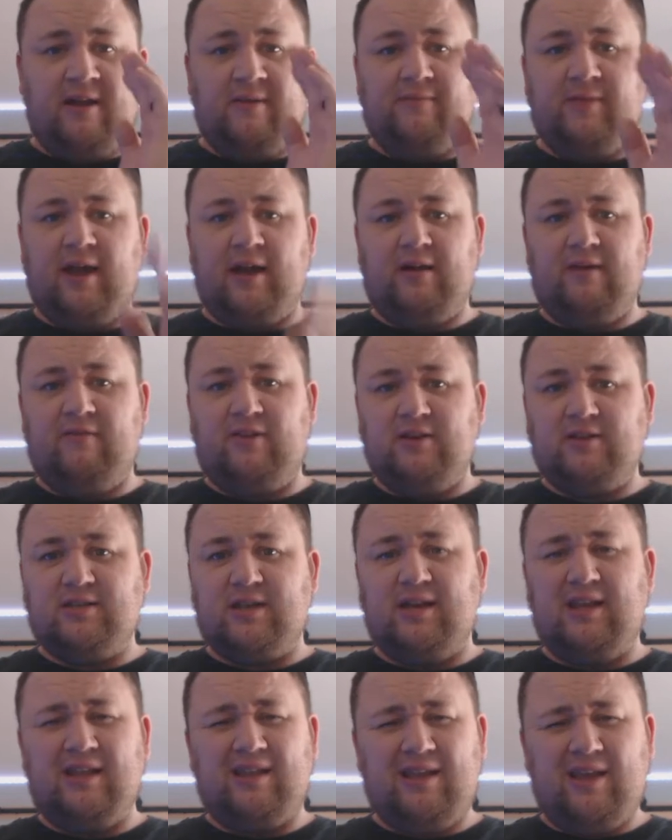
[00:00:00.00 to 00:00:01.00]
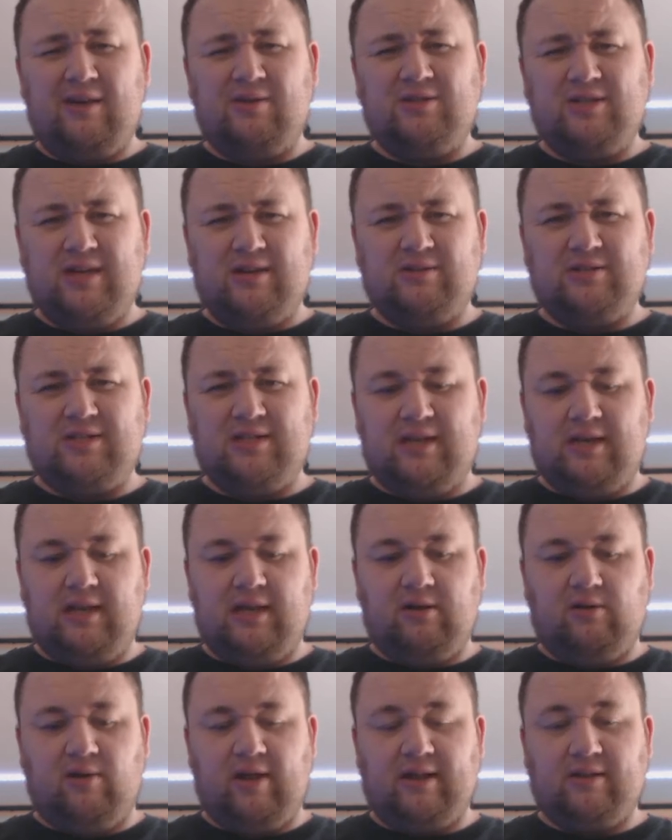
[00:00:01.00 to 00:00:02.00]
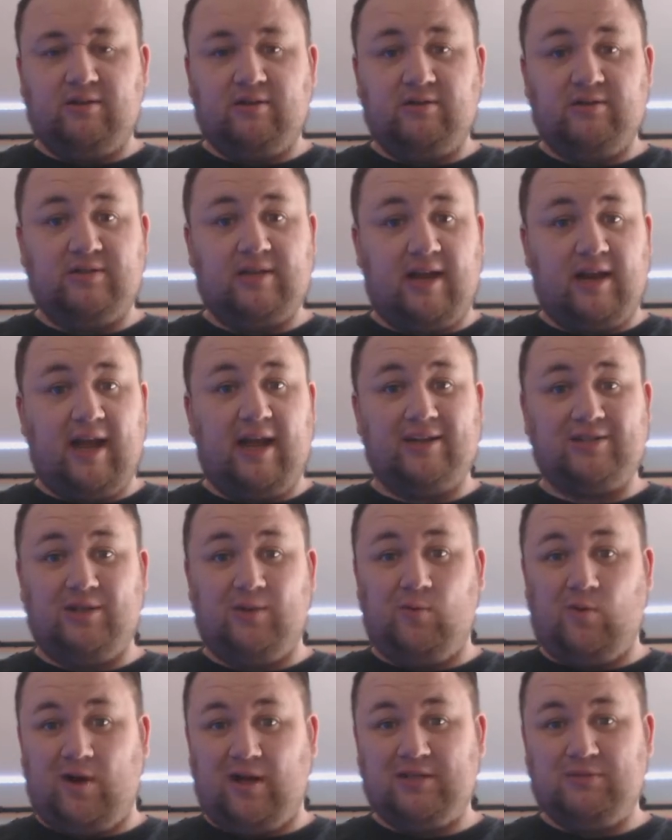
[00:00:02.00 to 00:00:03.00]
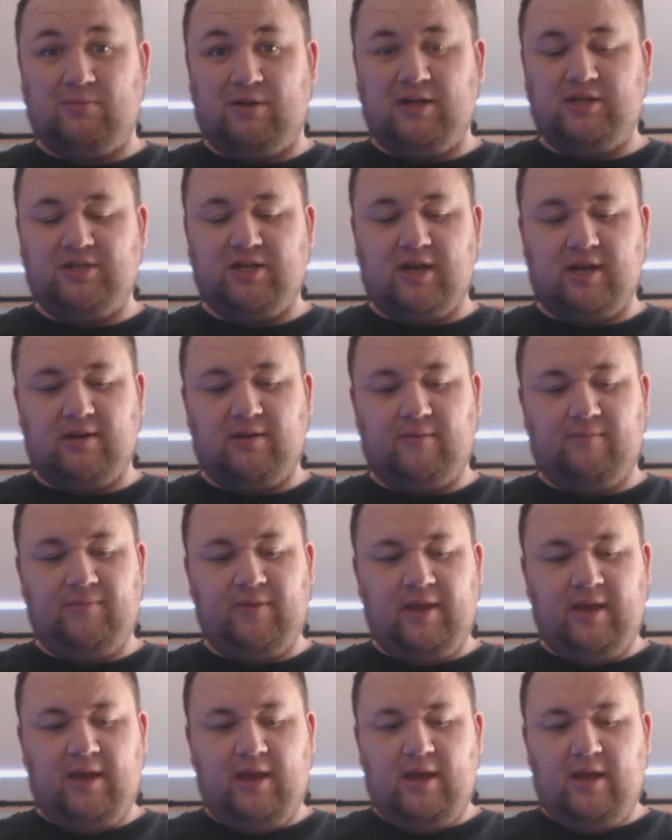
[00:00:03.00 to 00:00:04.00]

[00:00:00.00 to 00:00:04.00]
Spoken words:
Now, if there's any Neo Geo CD collectors that actually watch my channel,